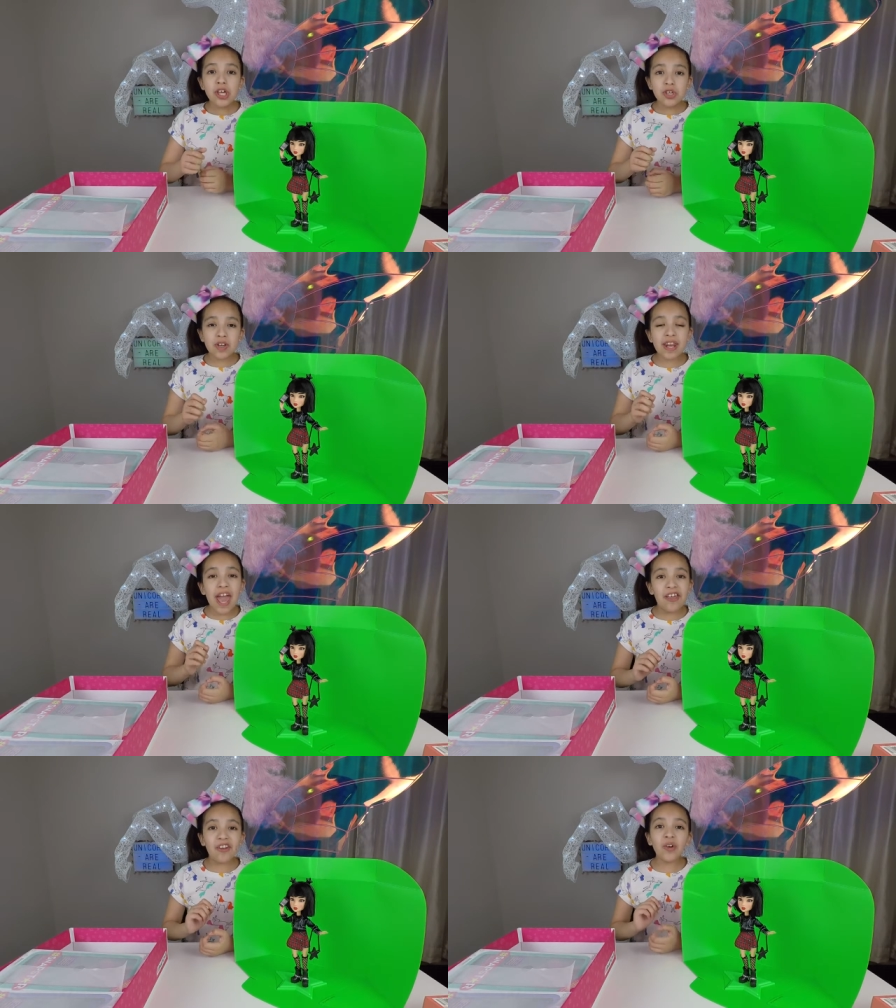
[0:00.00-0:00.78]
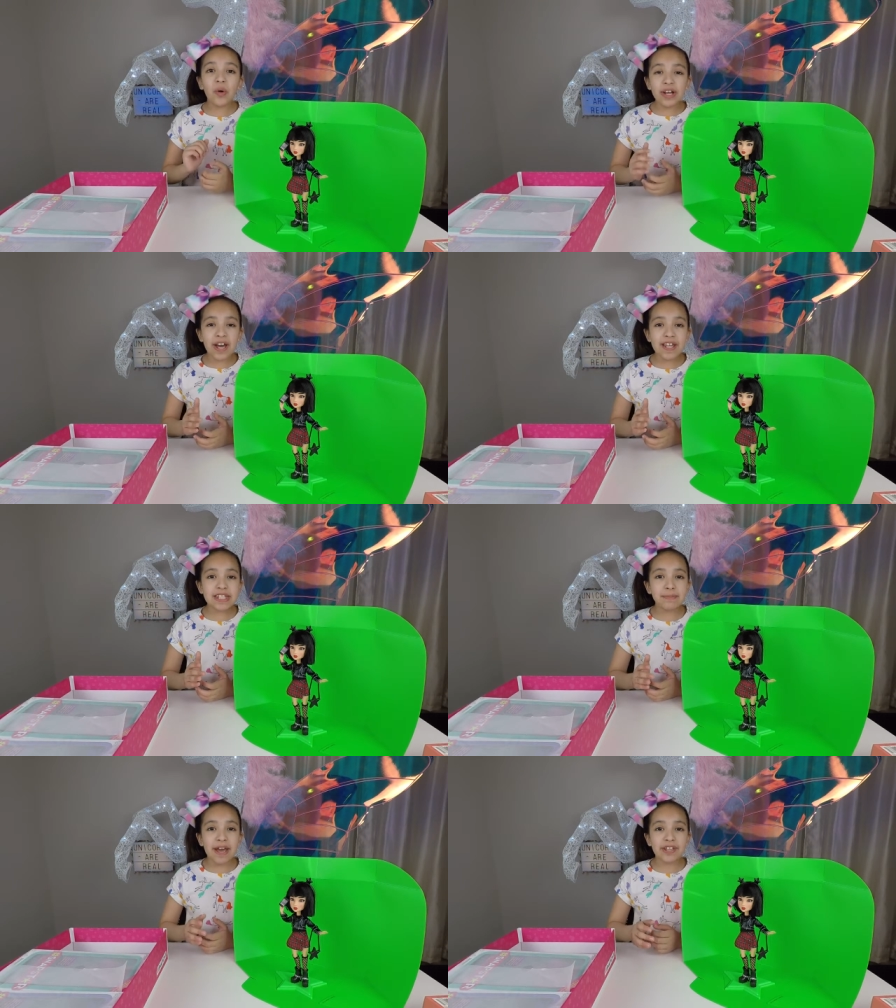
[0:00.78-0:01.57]
You can edit or
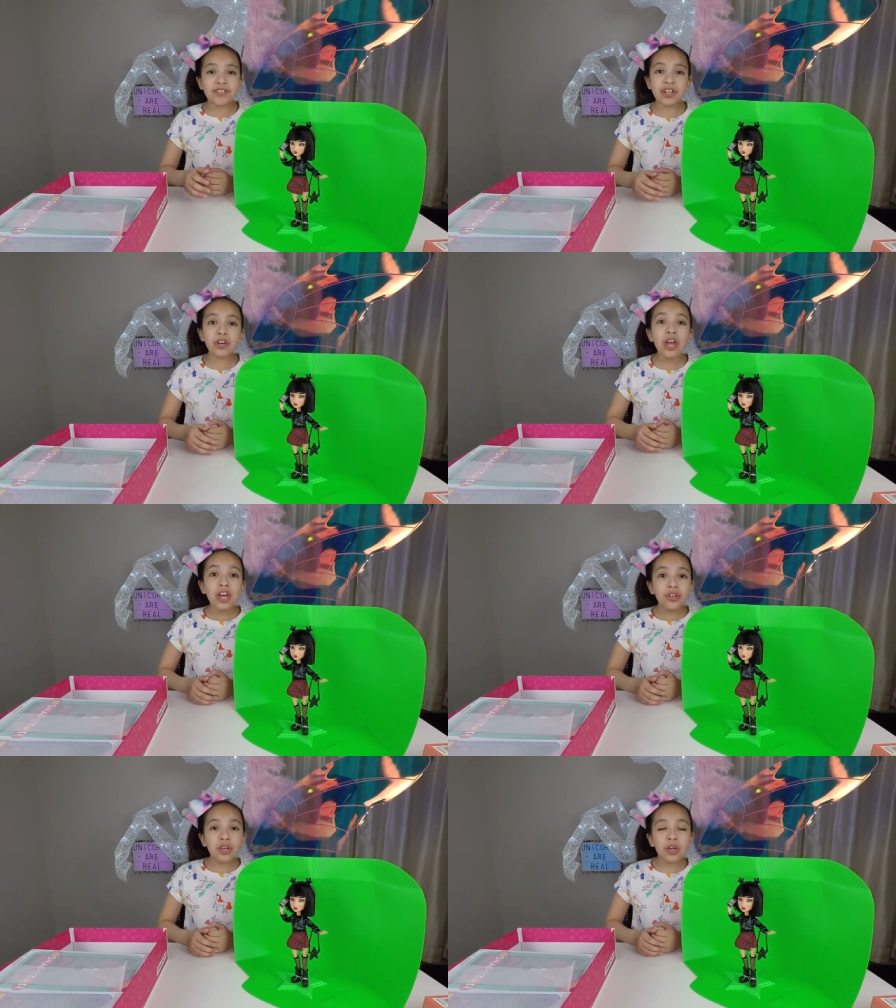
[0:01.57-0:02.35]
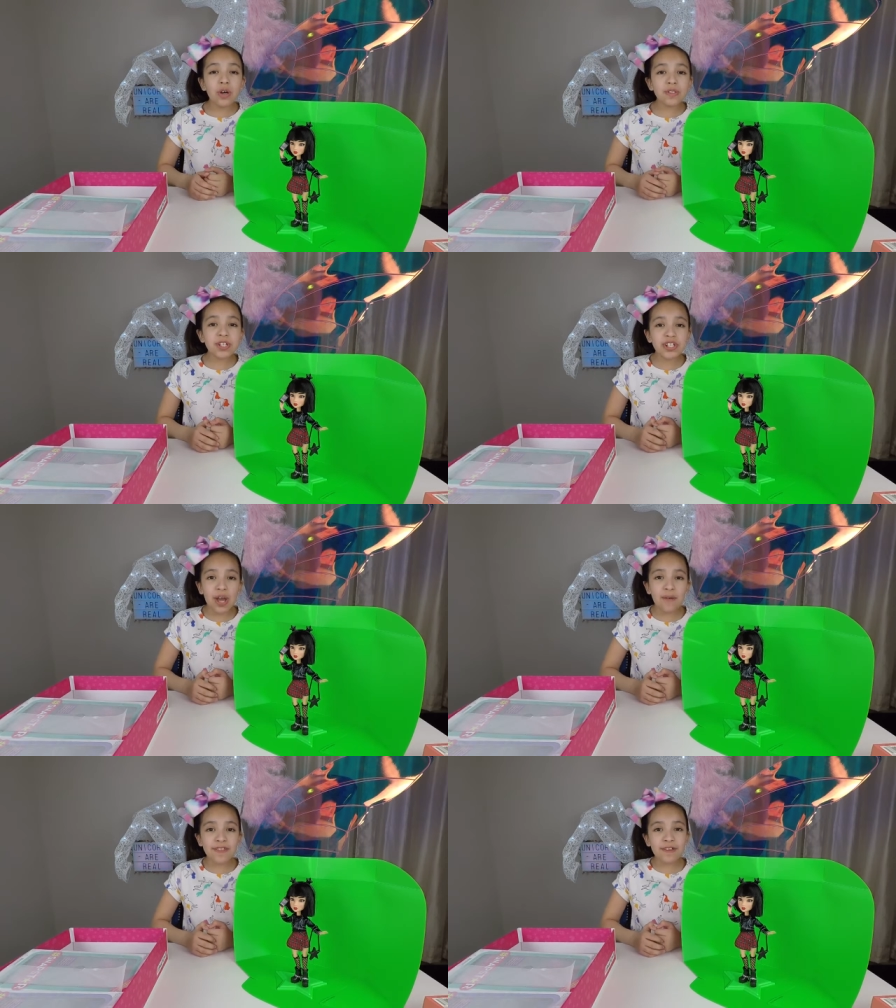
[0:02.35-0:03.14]
customize her. And you can also
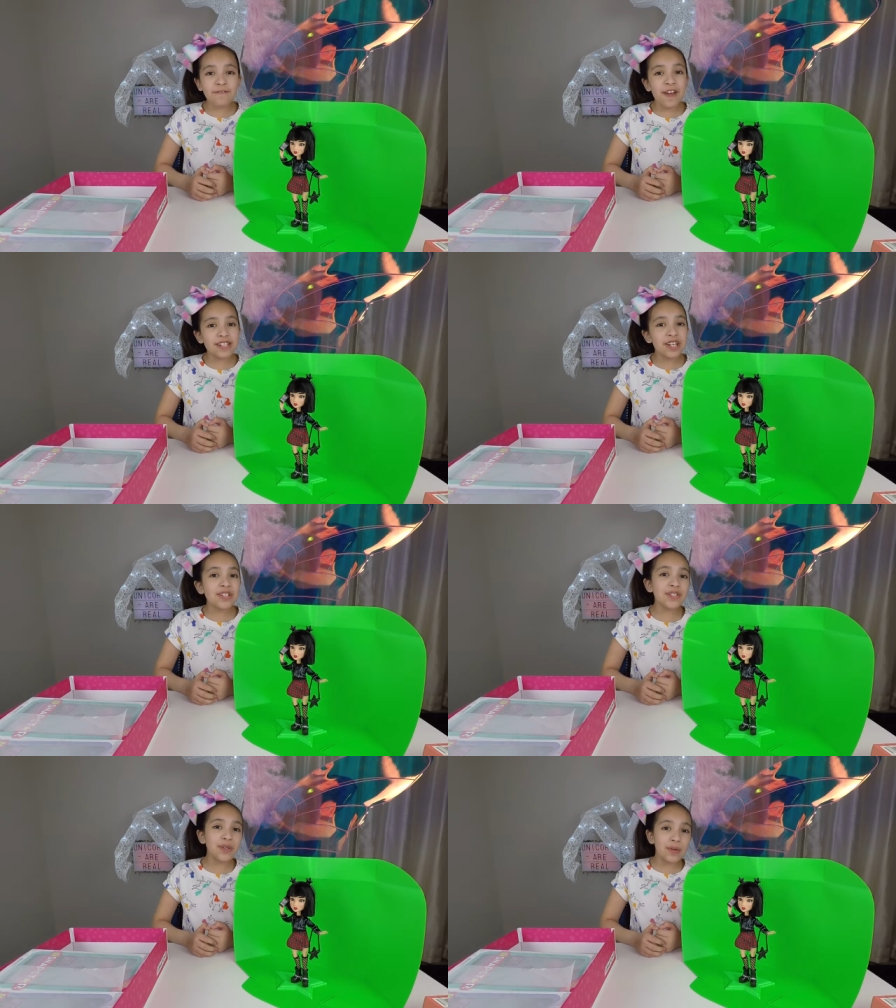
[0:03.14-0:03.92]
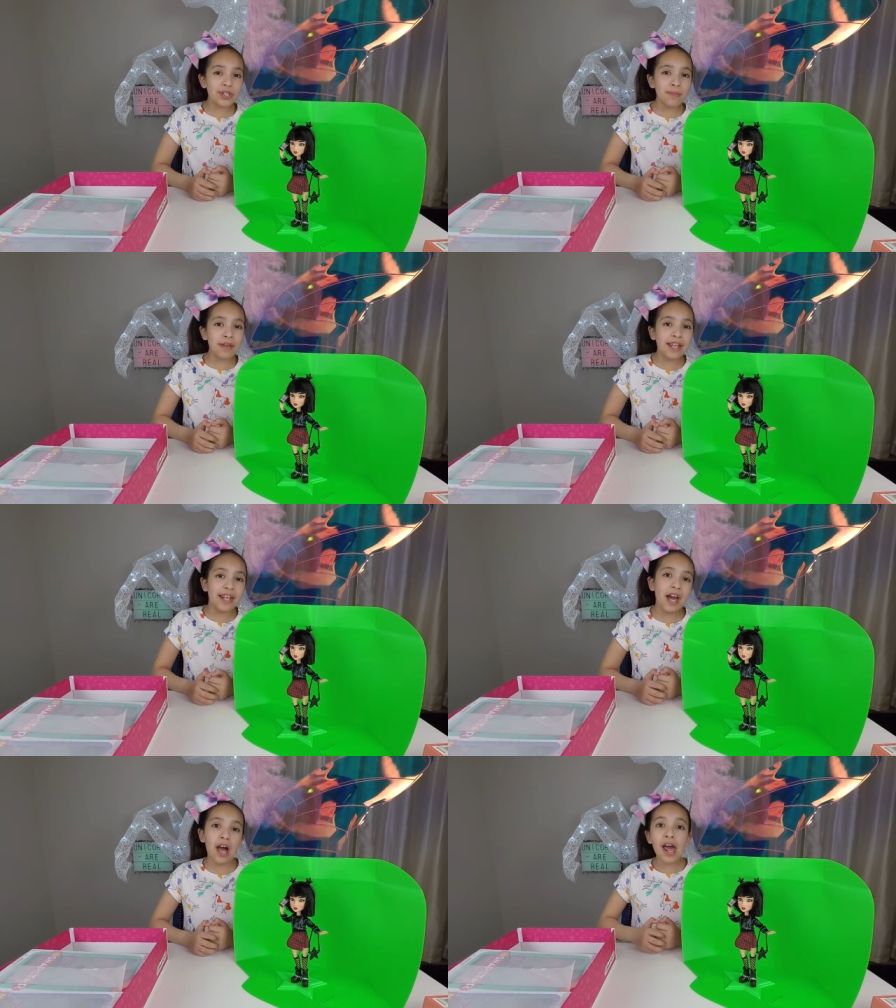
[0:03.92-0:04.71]
share with your friends on social
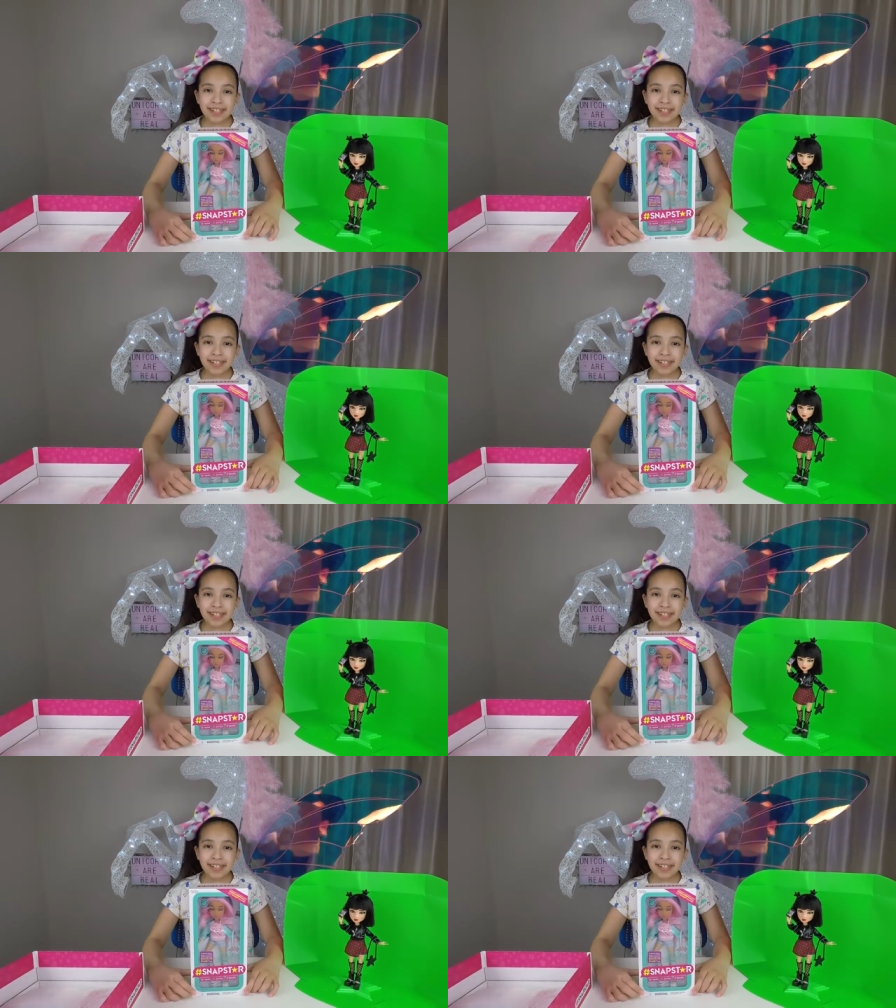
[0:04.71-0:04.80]
media.